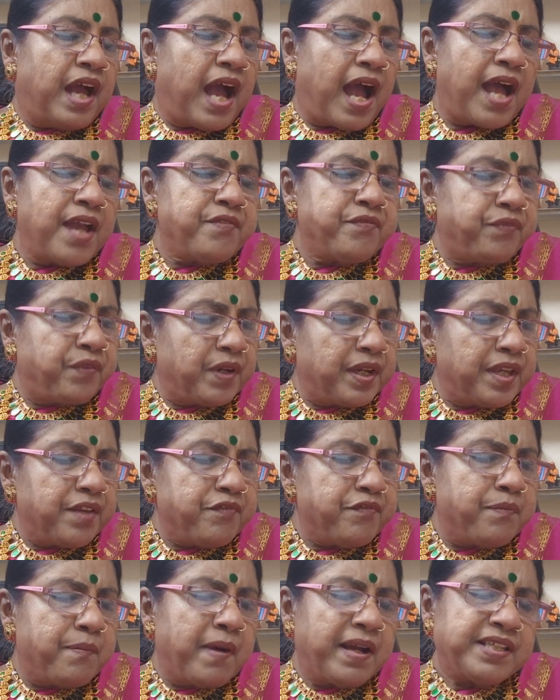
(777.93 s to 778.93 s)
I
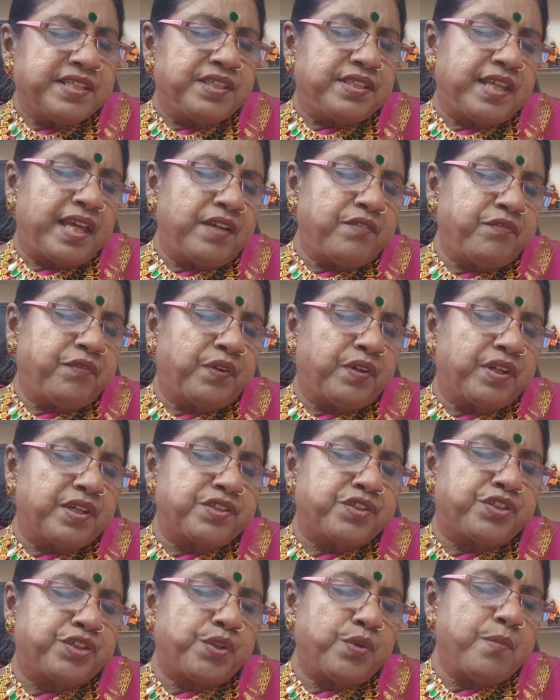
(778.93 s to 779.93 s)
forgive myself for
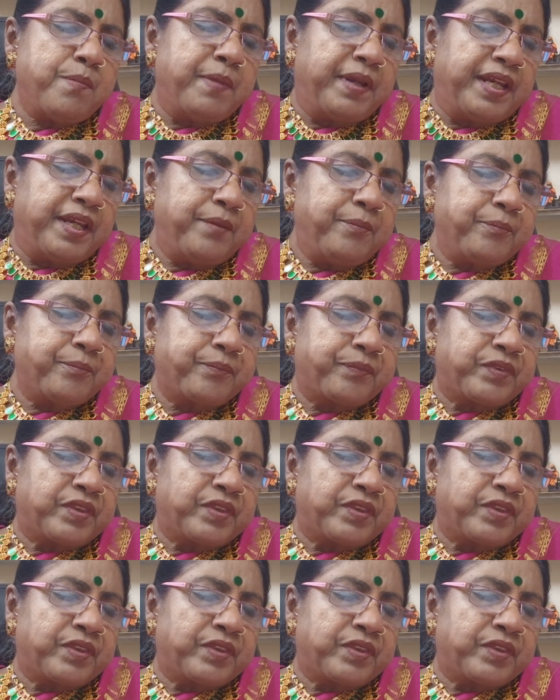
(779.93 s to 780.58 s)
assuming